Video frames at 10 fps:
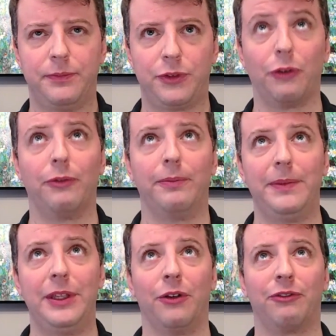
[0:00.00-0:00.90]

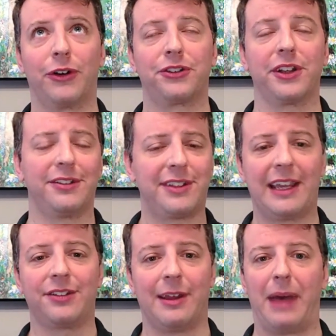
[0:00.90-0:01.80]
Firstly, let's
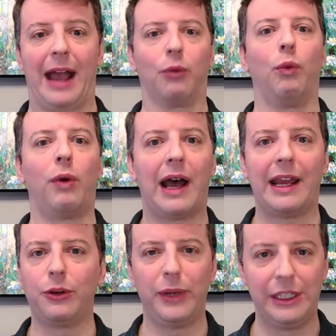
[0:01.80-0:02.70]
take a step back. Why
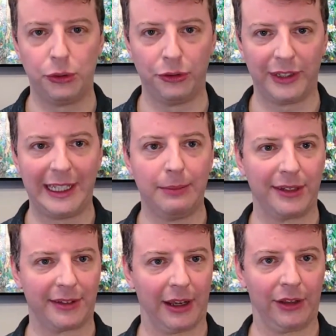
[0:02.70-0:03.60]
do we use
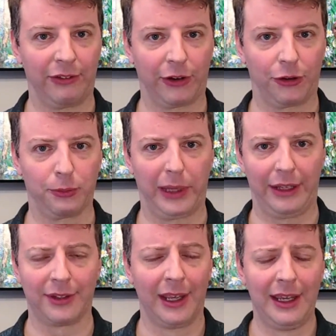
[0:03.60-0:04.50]
EBITDA in the first
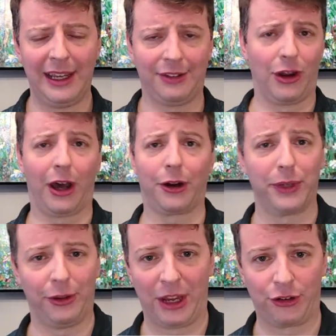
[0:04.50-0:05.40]
place? It's not a
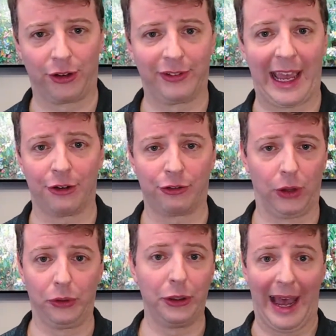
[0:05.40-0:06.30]
real measure of cash
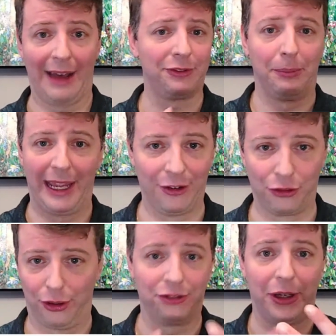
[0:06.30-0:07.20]
flow. You have to pay
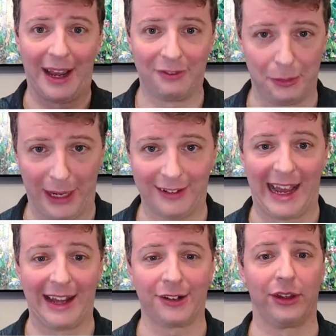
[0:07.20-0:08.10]
interest, you have to pay
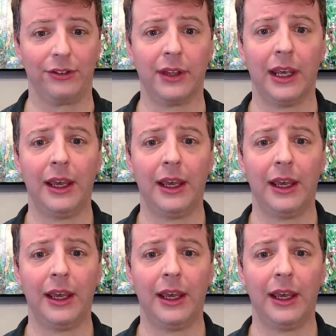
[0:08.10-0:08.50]
taxes.